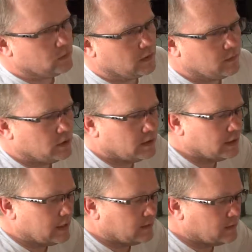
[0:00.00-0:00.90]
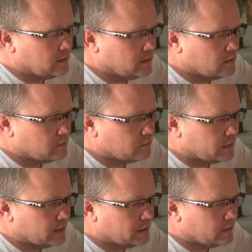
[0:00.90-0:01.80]
when I'm looking at the
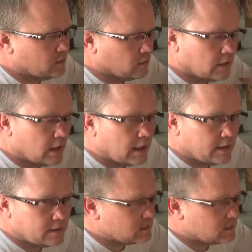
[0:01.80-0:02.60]
rig online, the